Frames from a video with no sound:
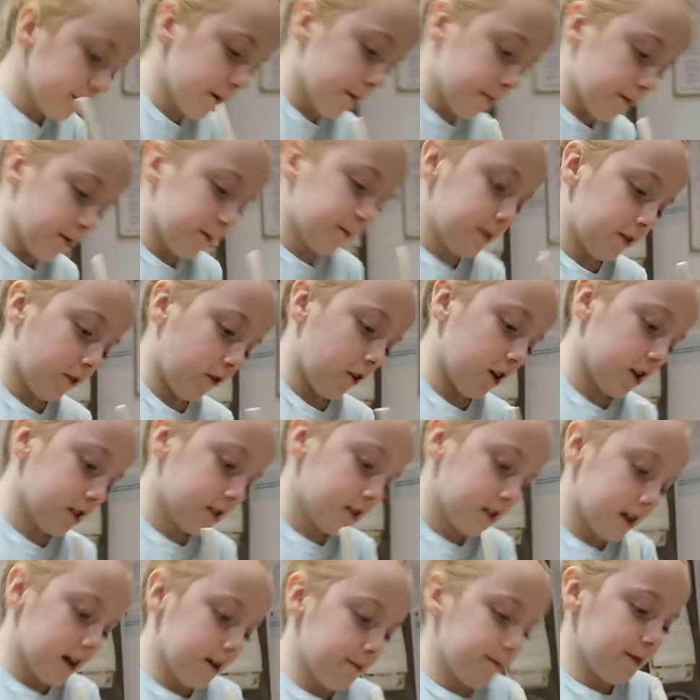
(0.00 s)
my mum's
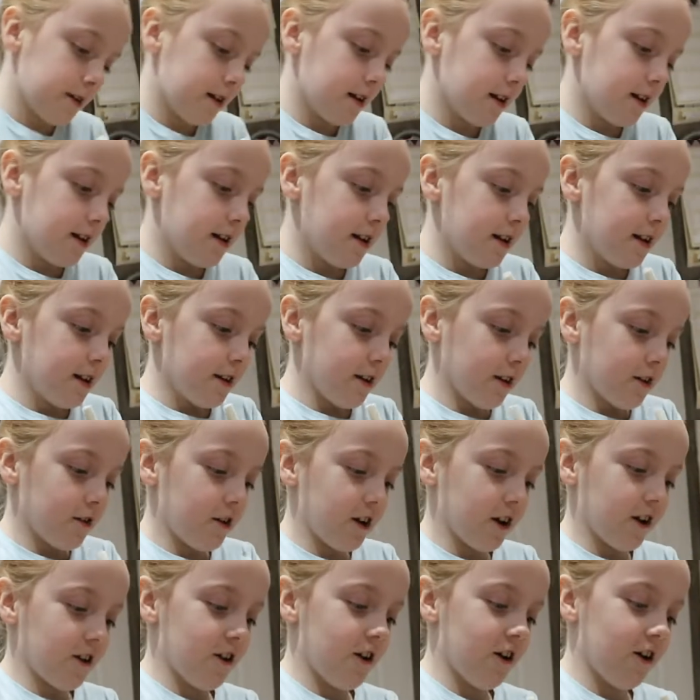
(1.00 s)
first time
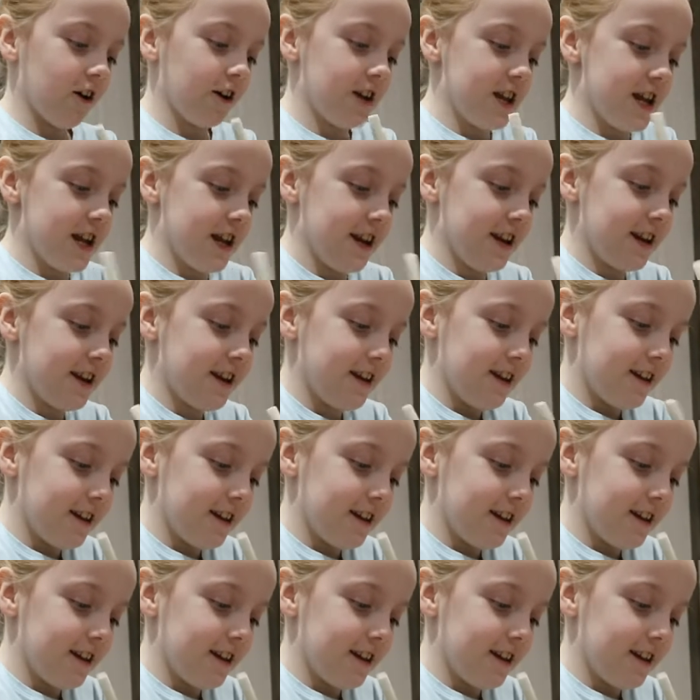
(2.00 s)
recording.